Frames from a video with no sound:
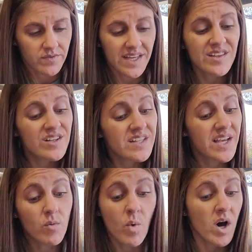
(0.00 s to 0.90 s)
They look
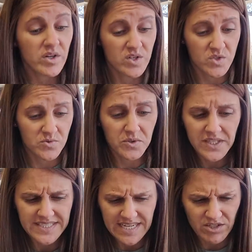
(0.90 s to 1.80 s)
like water
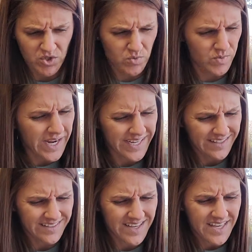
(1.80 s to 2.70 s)
swirling down a drain.